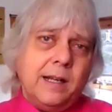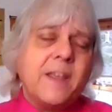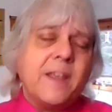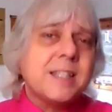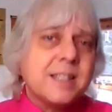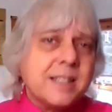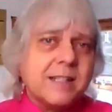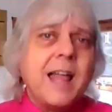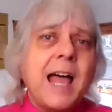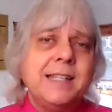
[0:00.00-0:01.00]
the
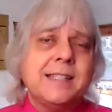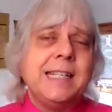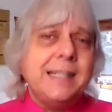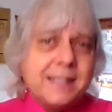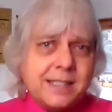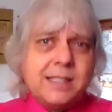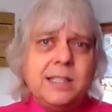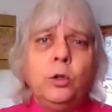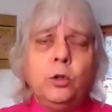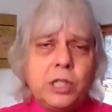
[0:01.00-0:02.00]
slice is
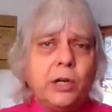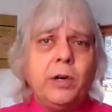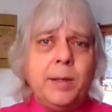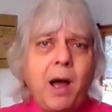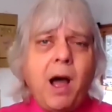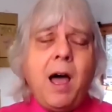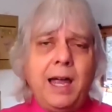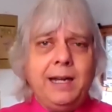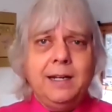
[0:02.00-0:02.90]
still cherry pie.